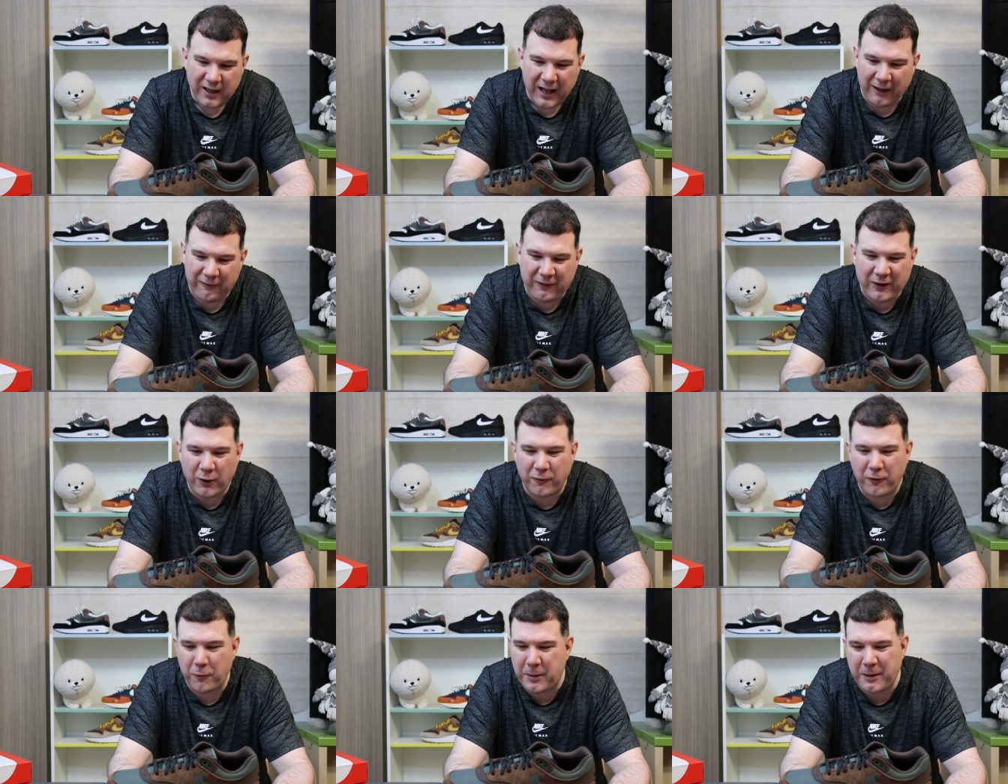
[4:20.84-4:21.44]
I
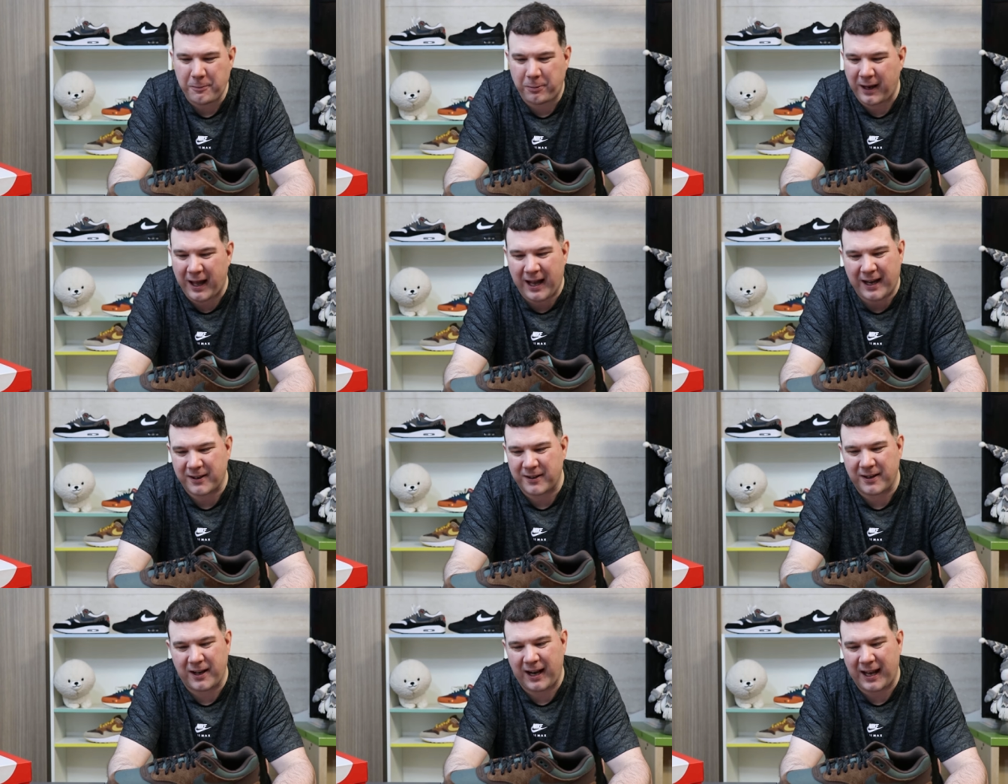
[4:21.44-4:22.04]
think other people
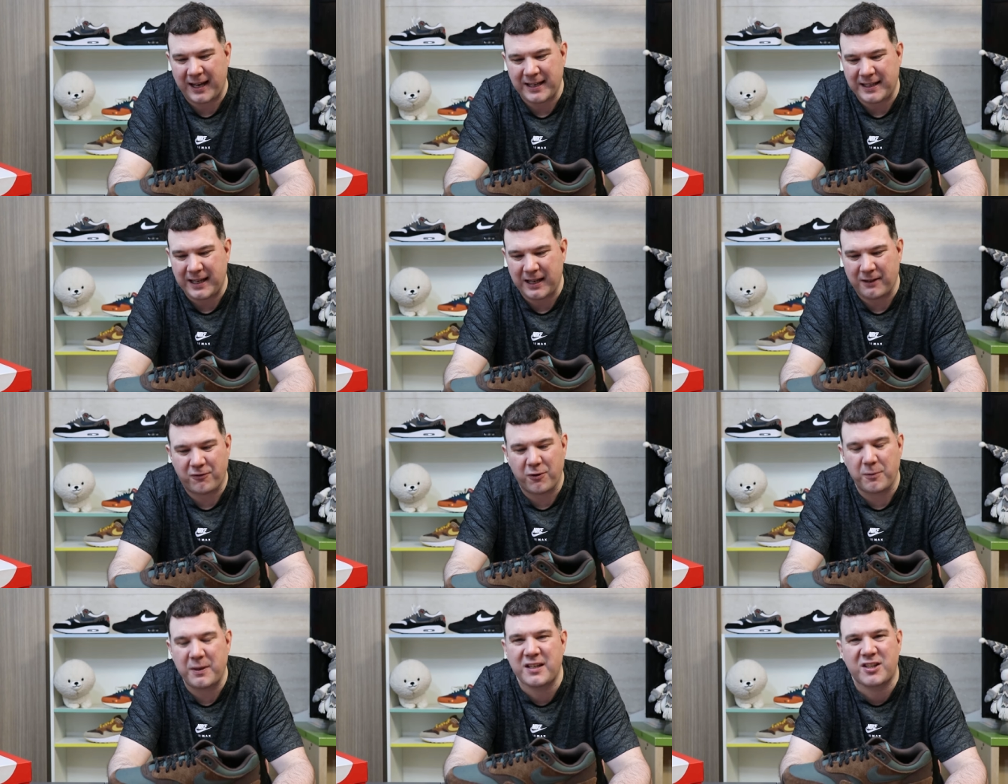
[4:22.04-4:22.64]
aren't going to like
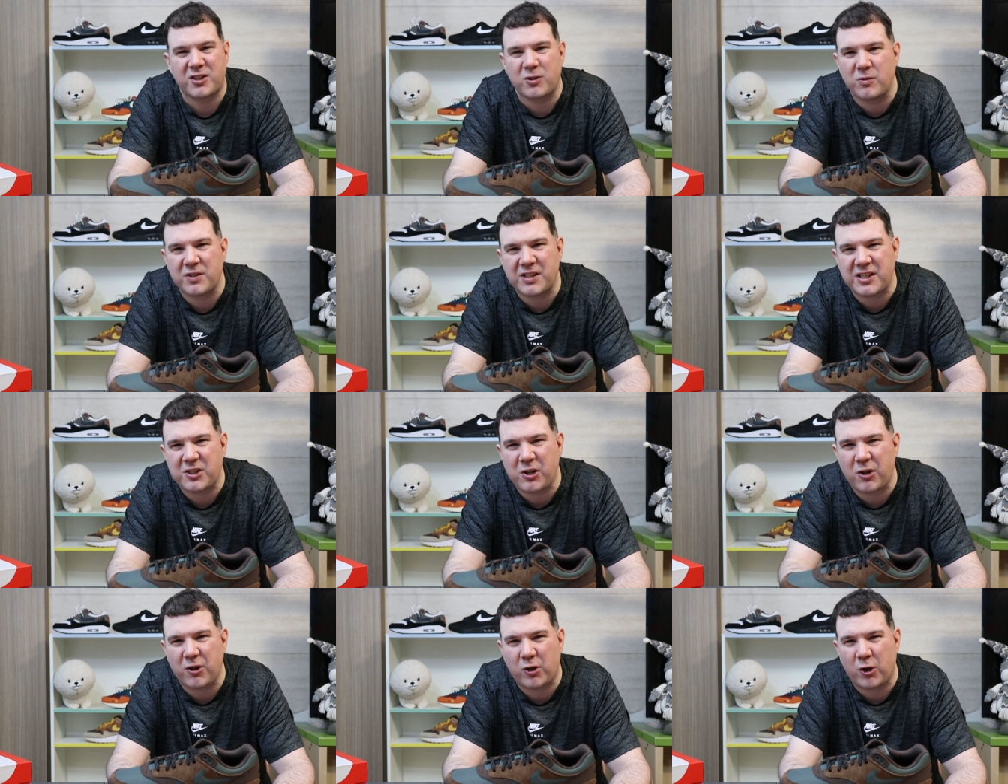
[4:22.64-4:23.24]
it. For me, as soon as I
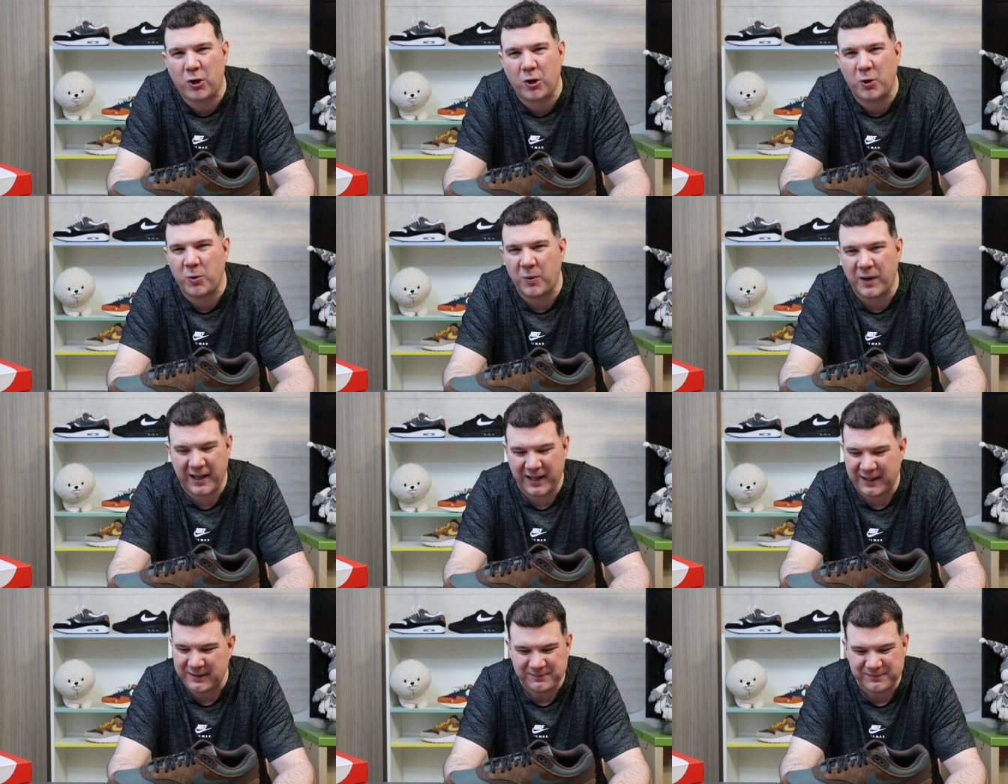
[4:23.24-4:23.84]
saw the
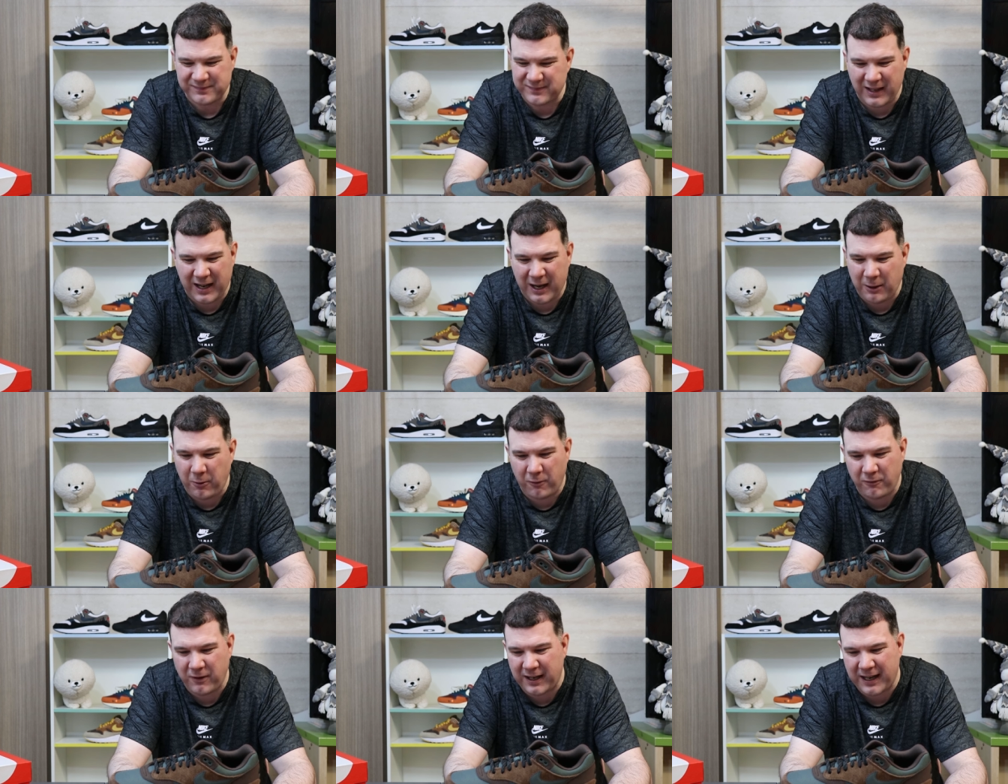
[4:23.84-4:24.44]
colourway, I
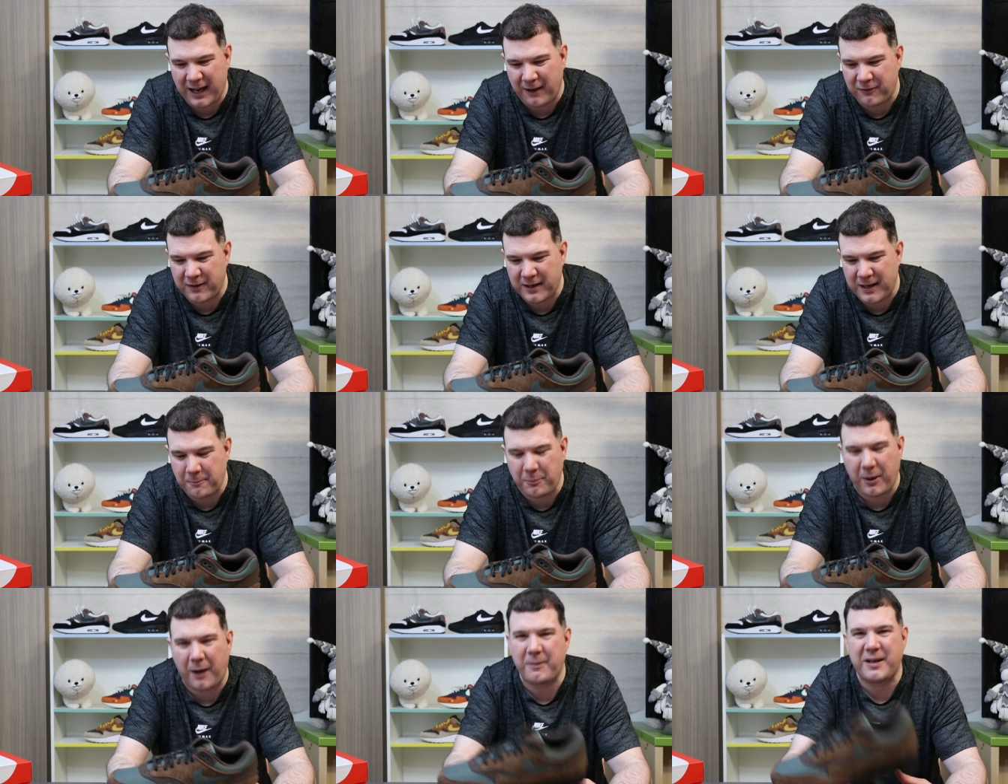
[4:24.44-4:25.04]
wasn't really having
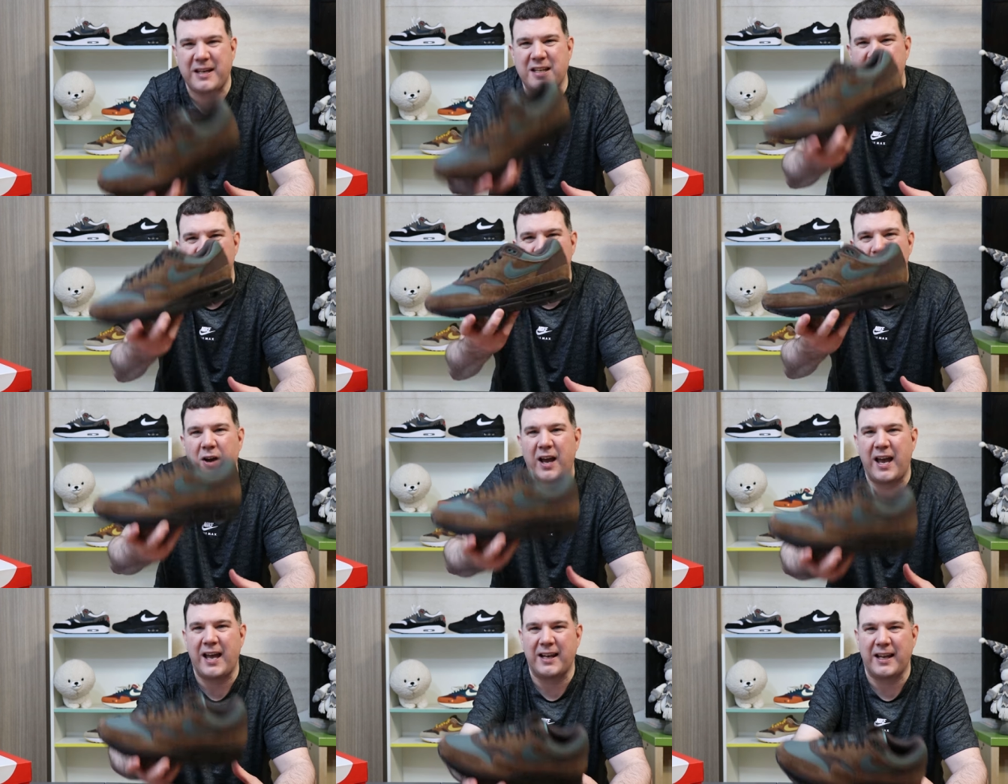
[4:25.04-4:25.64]
it. But I mean, it's
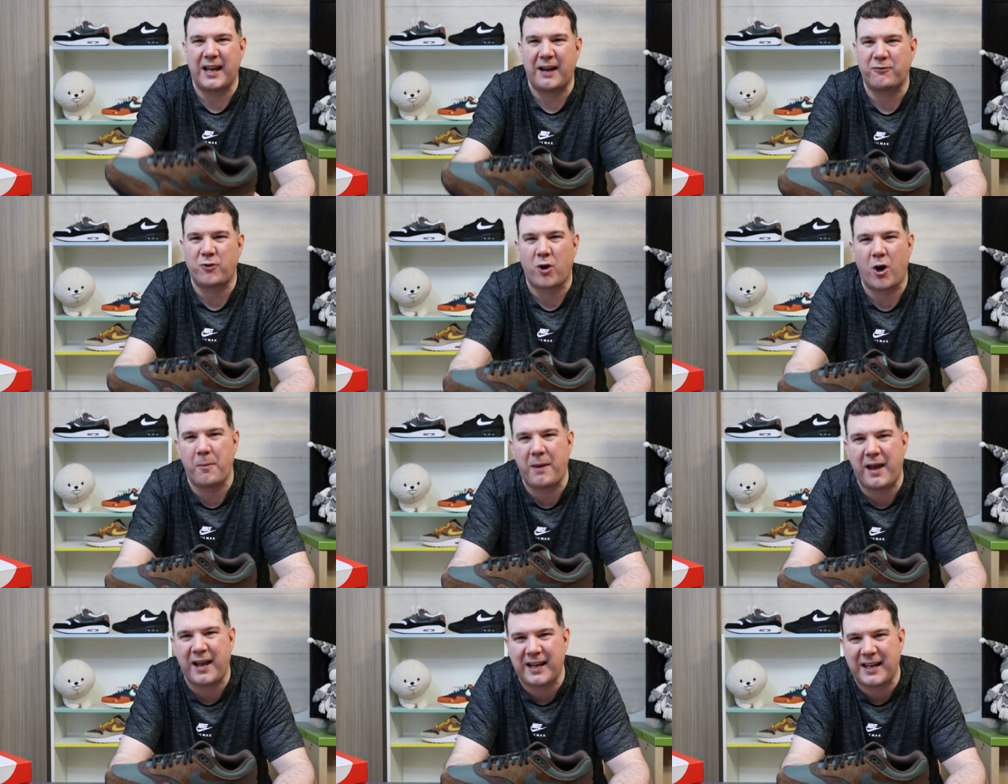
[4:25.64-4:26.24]
so early. I've
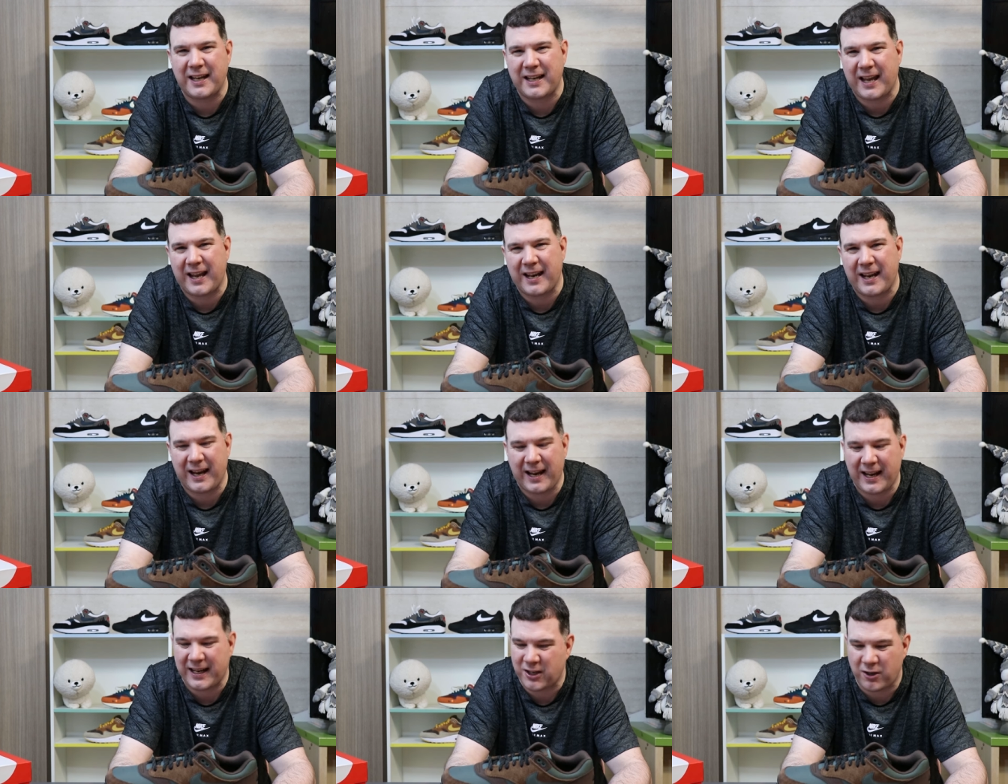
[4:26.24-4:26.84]
got them early again,
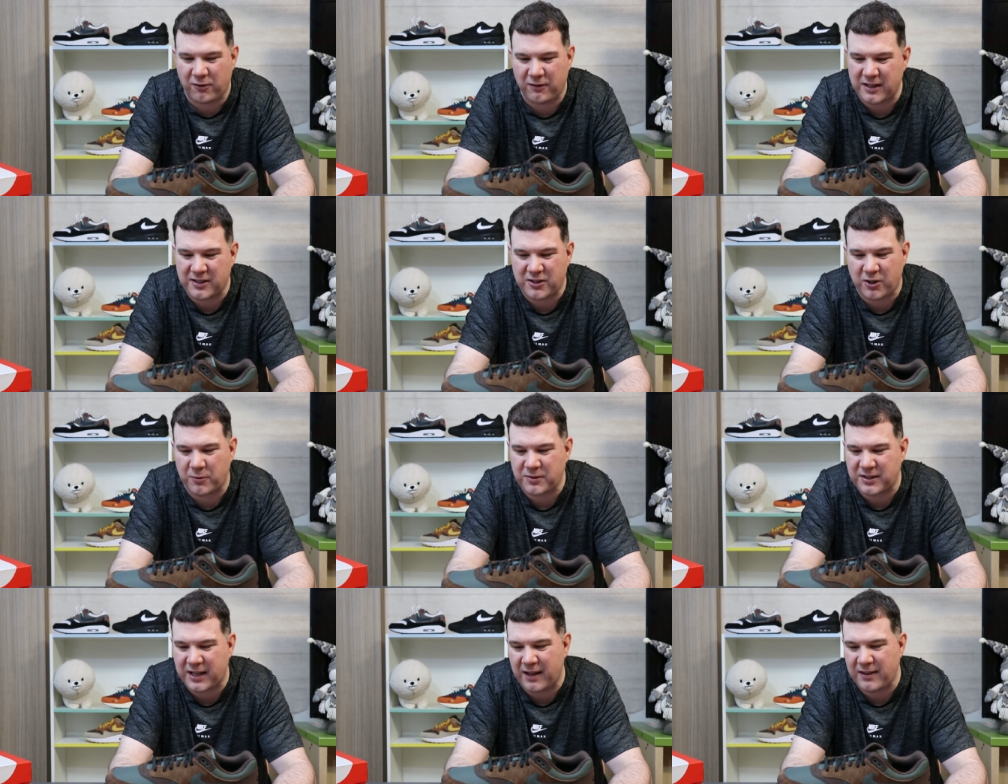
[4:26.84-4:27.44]
and Korea's
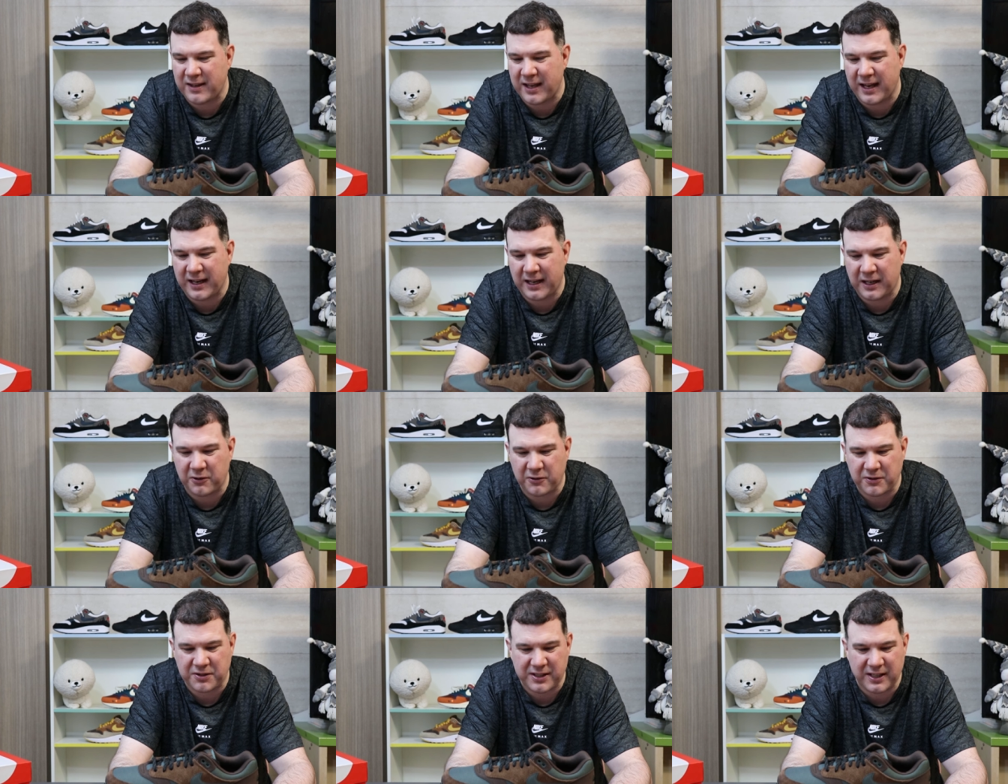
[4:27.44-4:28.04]
always getting the early
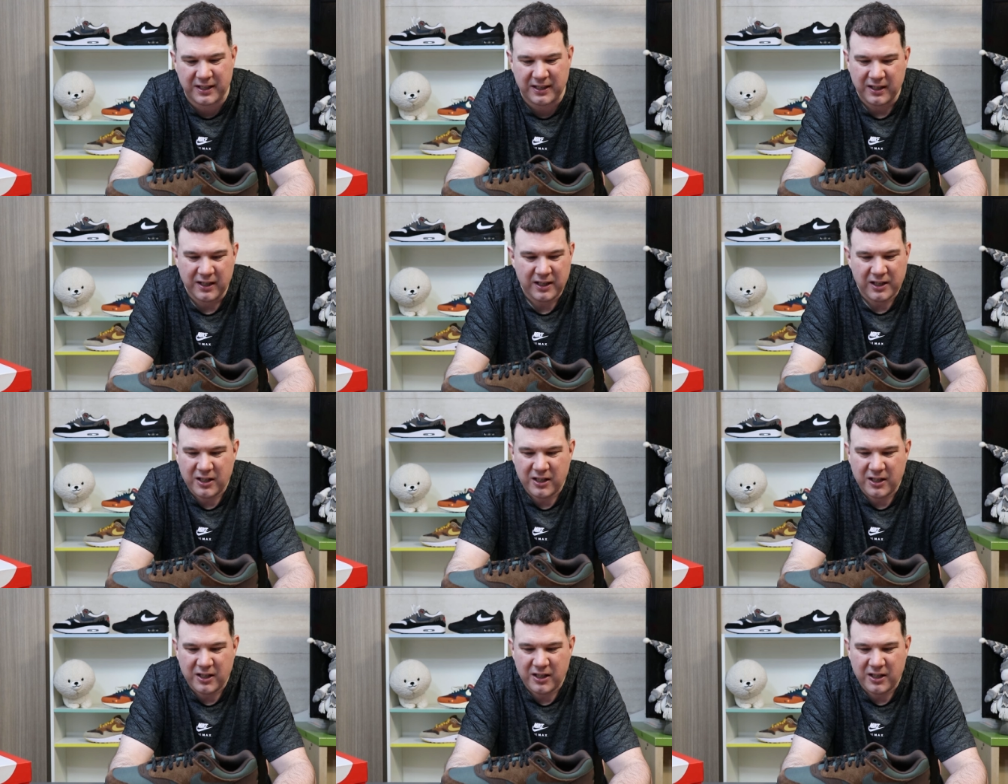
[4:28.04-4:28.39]
looks in.